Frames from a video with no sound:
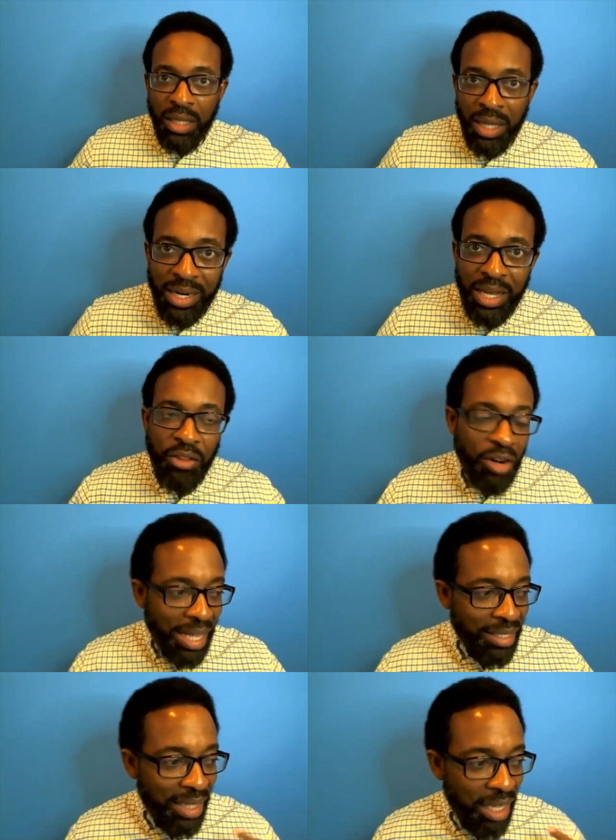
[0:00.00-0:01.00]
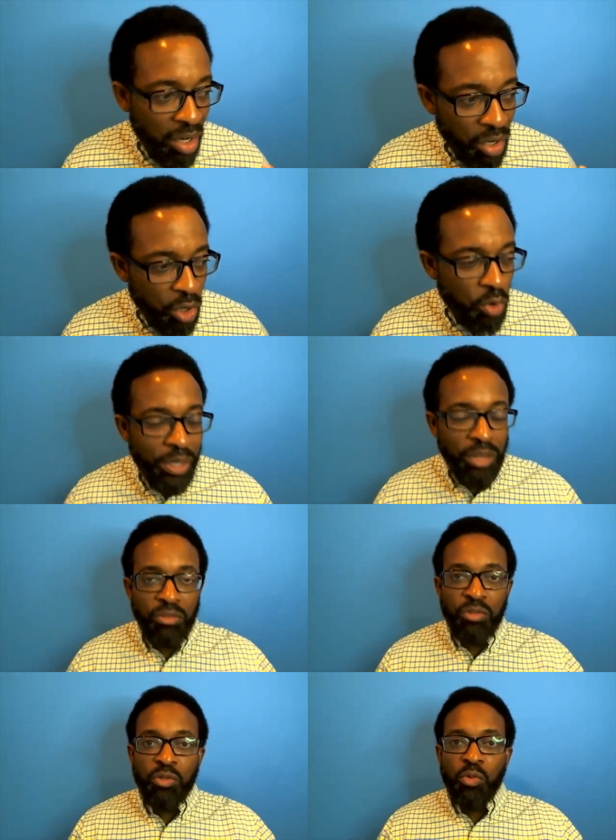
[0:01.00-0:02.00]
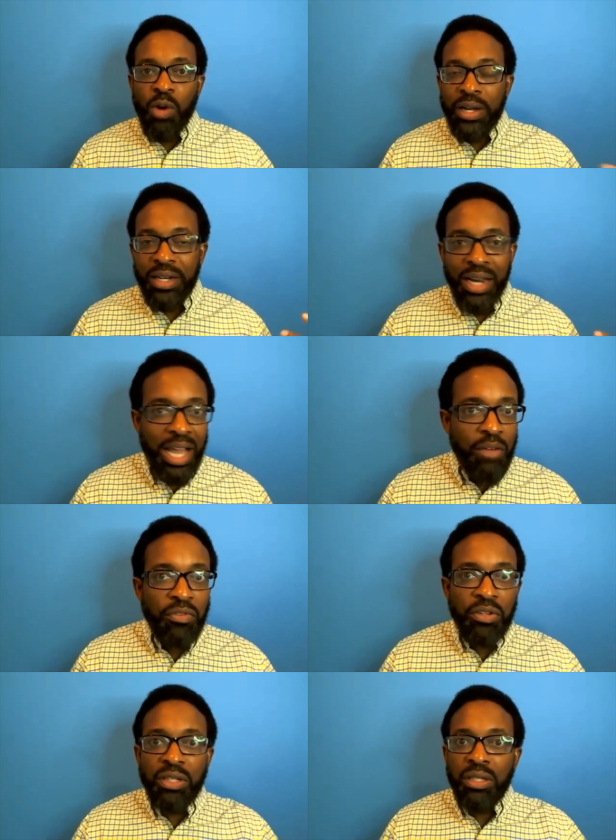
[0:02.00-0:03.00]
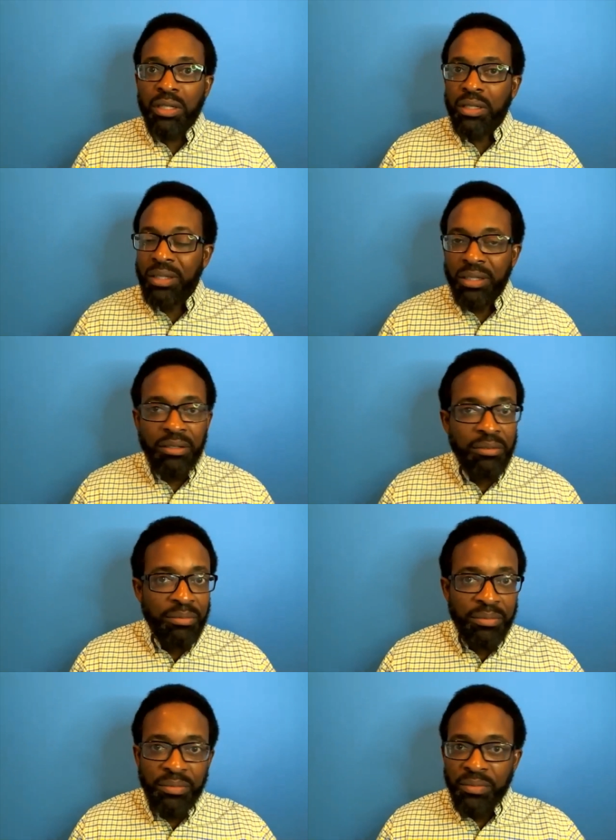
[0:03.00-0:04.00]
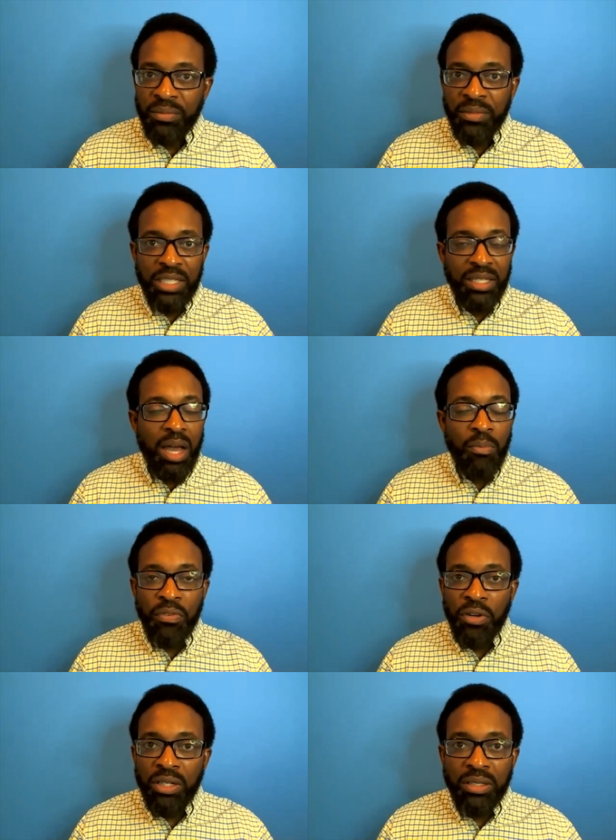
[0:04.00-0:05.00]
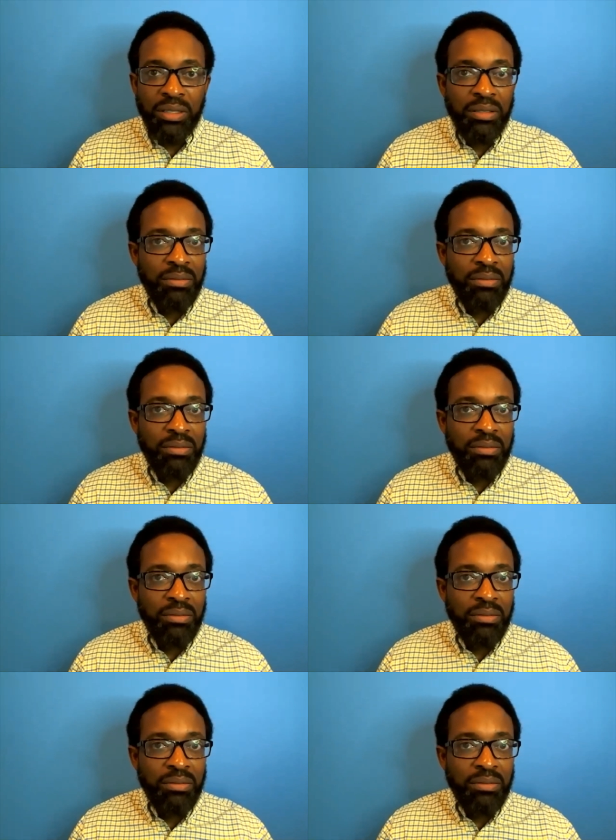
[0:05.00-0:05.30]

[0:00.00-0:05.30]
another as they're going through whatever discomfort,